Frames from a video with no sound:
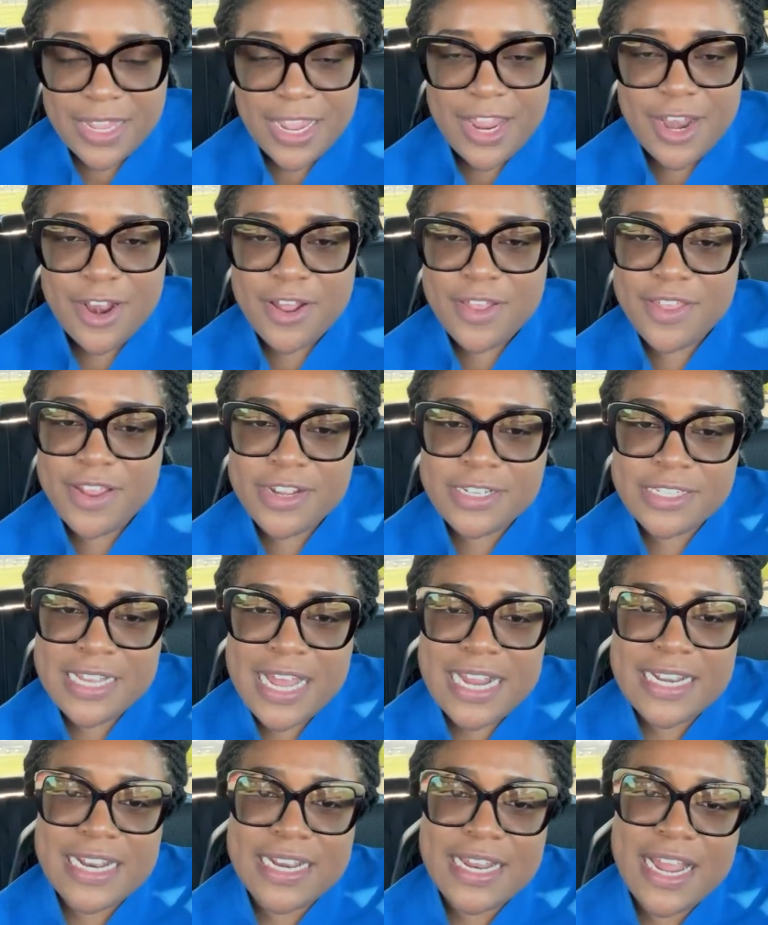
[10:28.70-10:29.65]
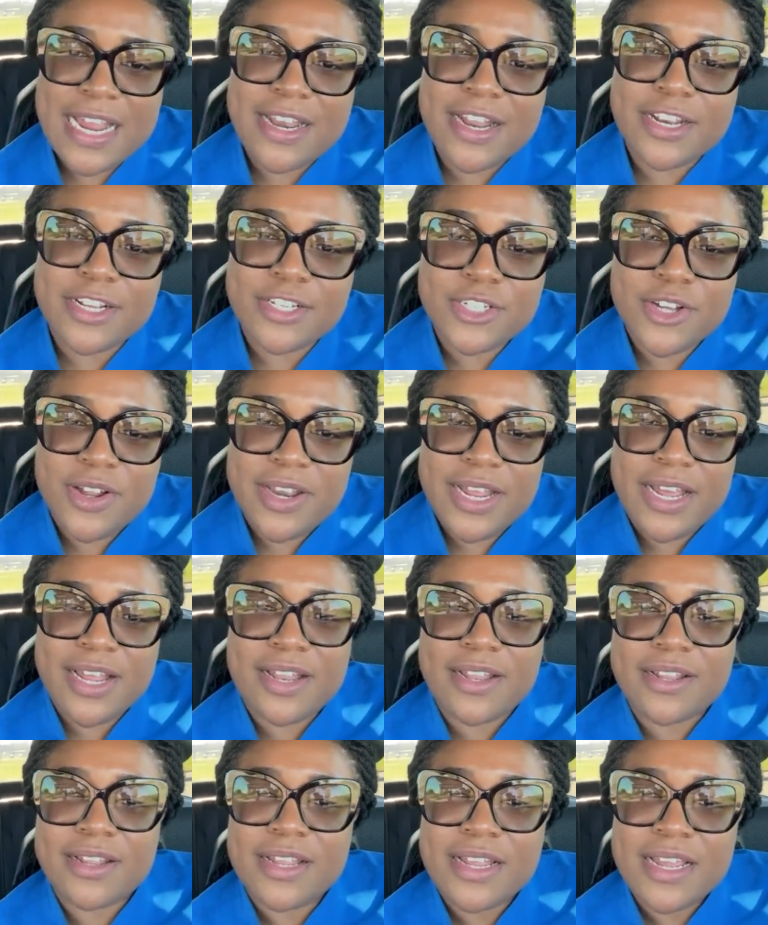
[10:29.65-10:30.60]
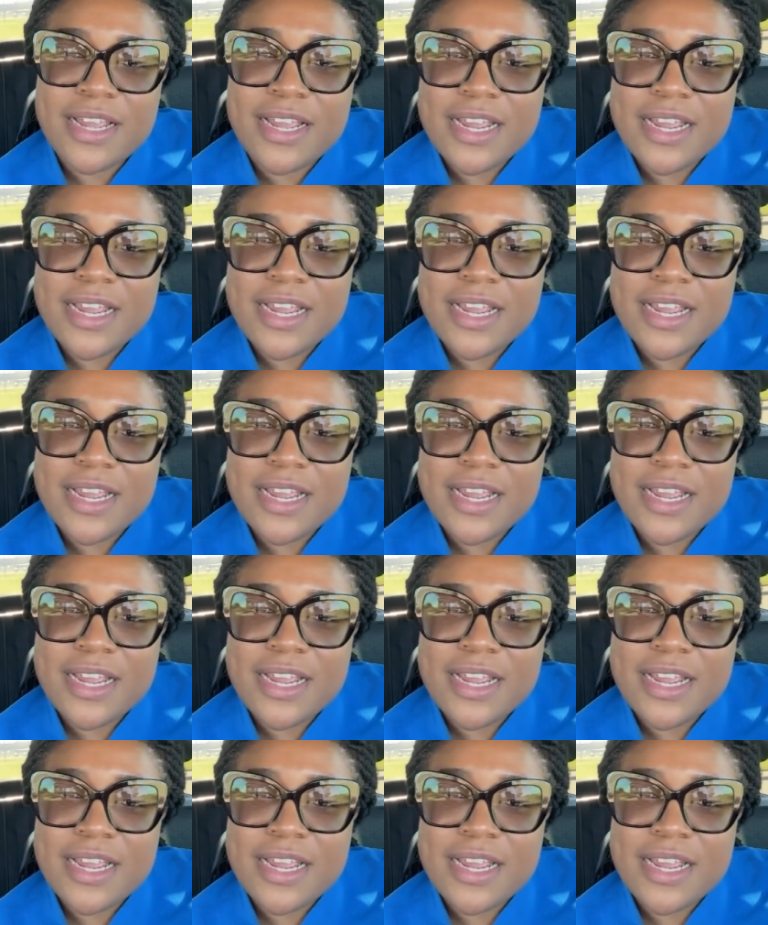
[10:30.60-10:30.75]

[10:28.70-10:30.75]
you know, there's light at the end of the tunnel.